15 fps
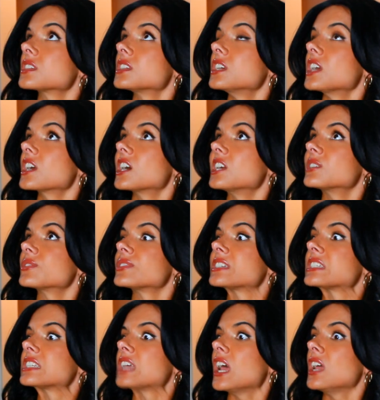I think I got it for
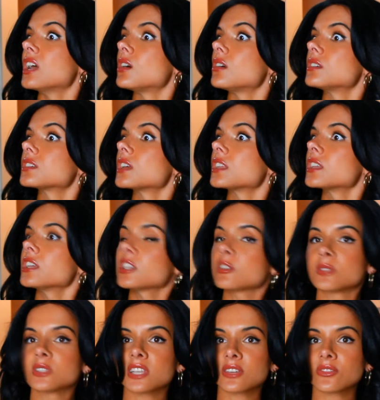sale, so I think
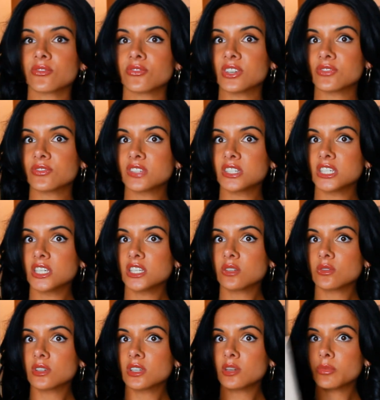it was like
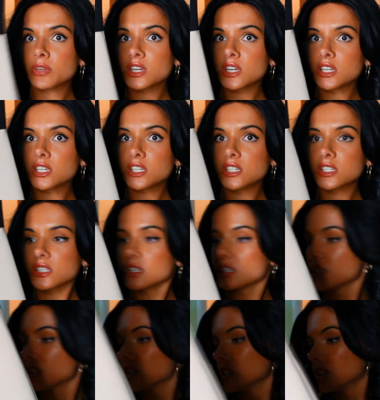15 when I bought it.
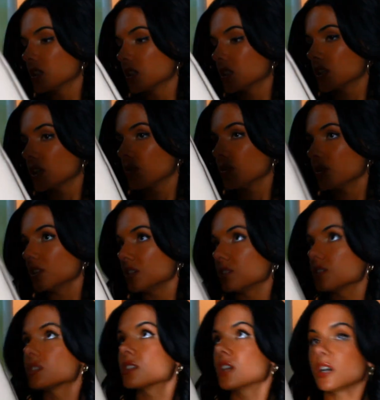I
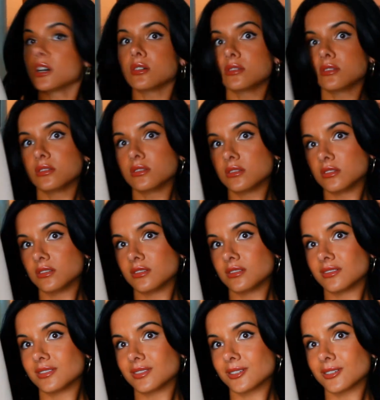believe so.
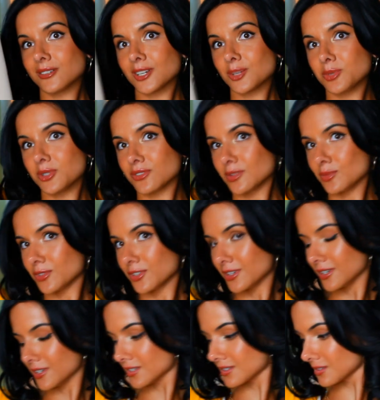Correct me if I'm
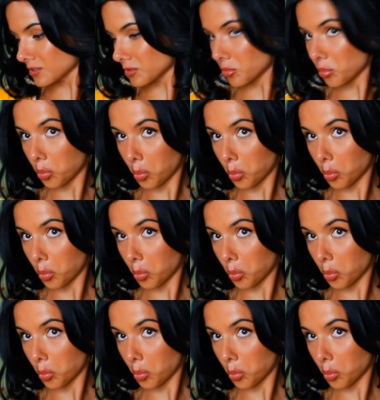wrong.